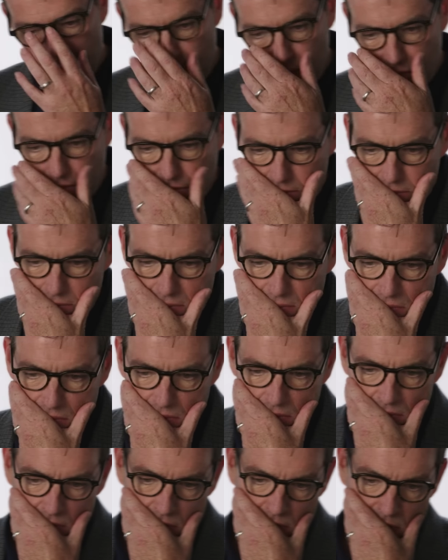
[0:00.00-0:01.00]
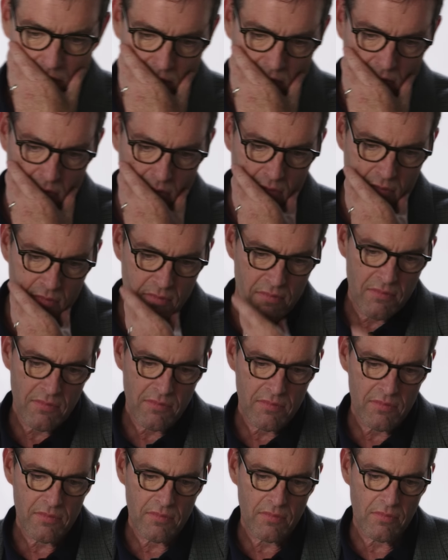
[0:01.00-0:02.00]

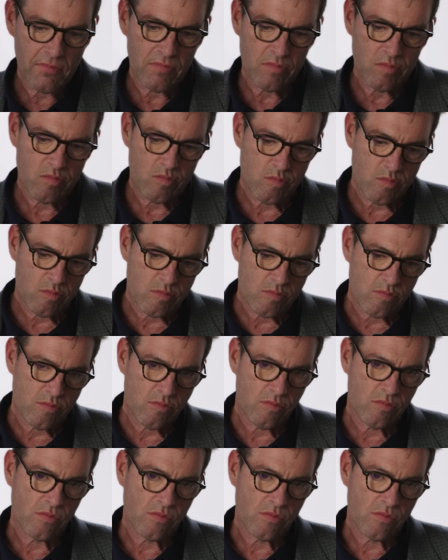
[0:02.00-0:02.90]
No words are spoken by the person on screen.